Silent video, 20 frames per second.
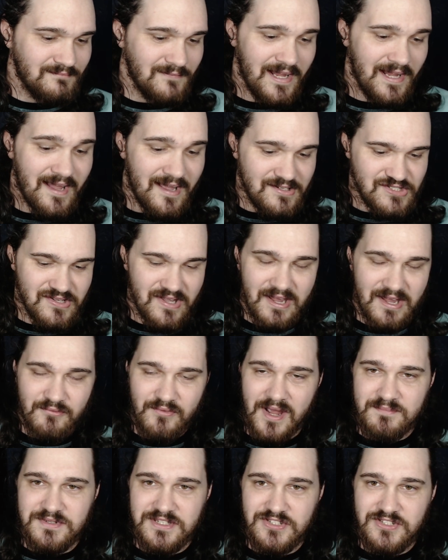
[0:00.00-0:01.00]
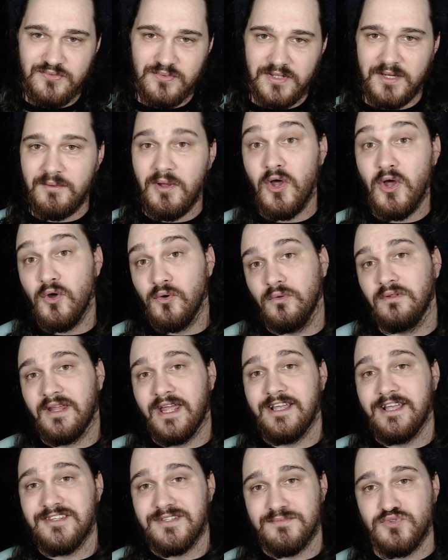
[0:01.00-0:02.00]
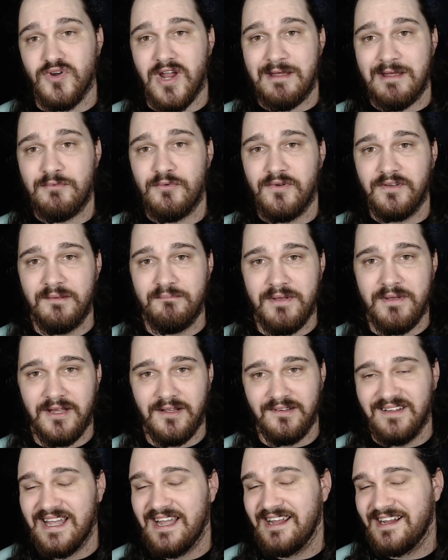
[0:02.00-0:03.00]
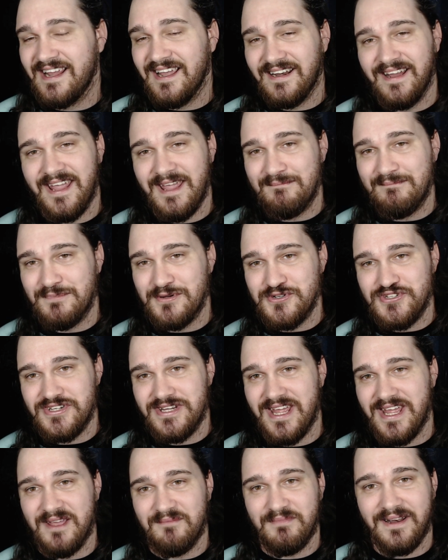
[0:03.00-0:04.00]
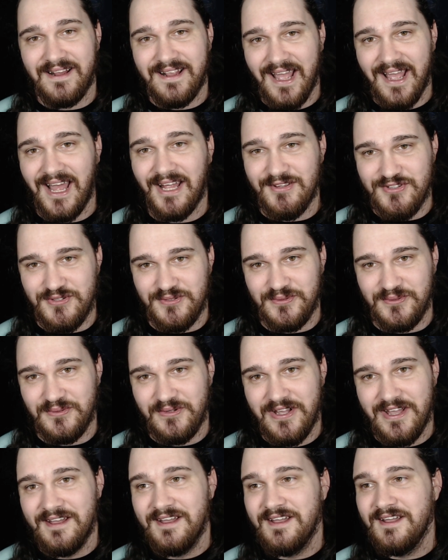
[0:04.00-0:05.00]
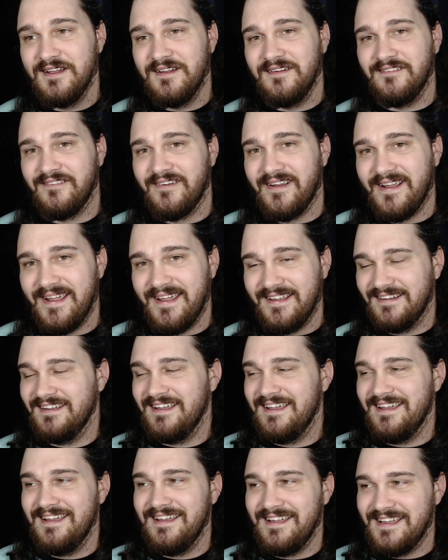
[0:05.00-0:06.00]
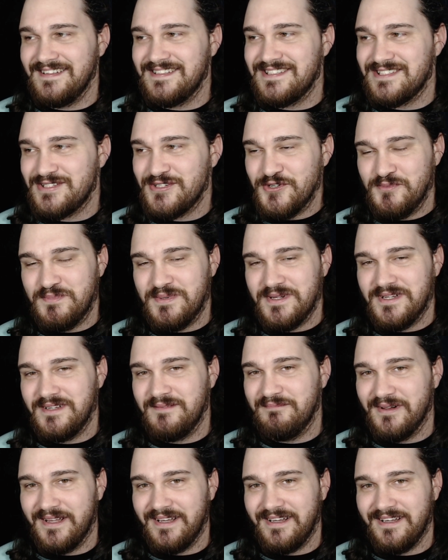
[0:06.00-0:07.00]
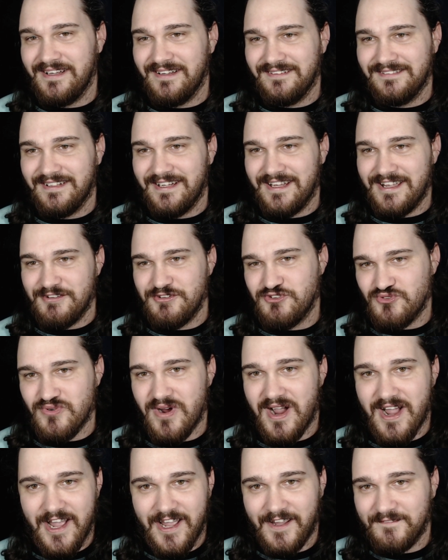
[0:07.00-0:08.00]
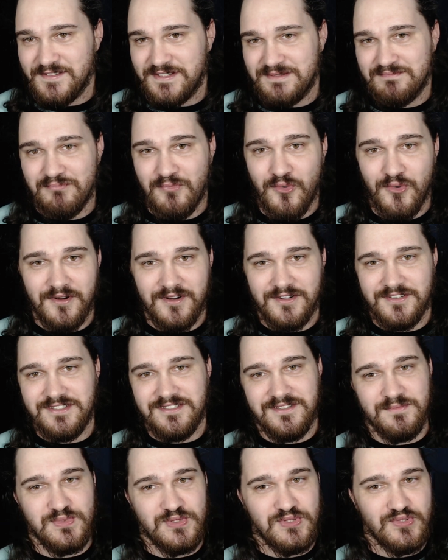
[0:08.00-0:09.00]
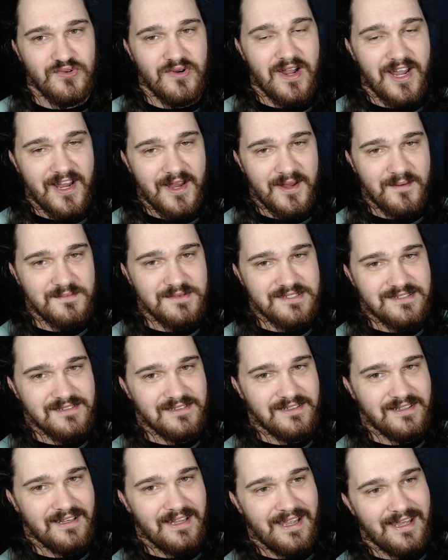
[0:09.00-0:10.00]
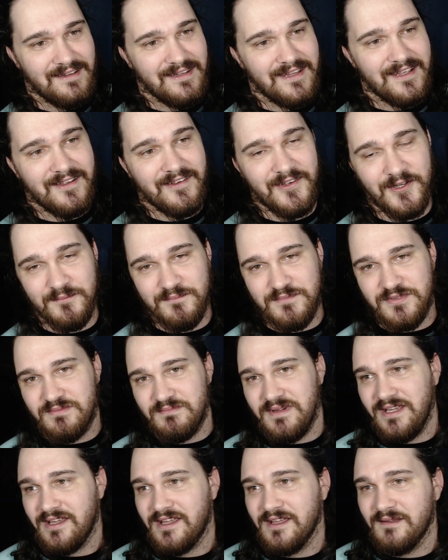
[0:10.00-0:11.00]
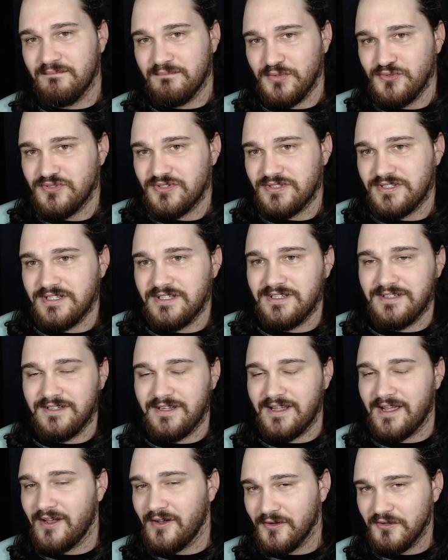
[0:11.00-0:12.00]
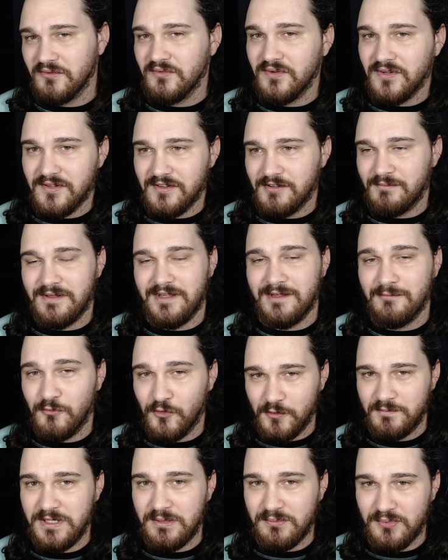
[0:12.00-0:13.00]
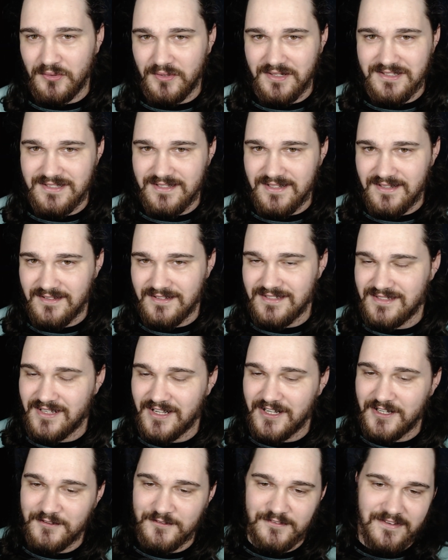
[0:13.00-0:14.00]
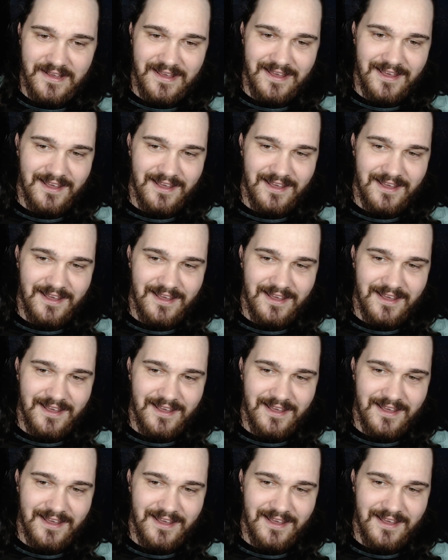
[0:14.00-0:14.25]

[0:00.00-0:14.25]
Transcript: yeah, so that wraps this one up. Oh, like, subscribe, and ring the bell. I kind of hate pushing that, but I got to, right? It's stupid, but it drives more subscribes, and that helps me get boosted in the algorithm, and then more people can see the stuff.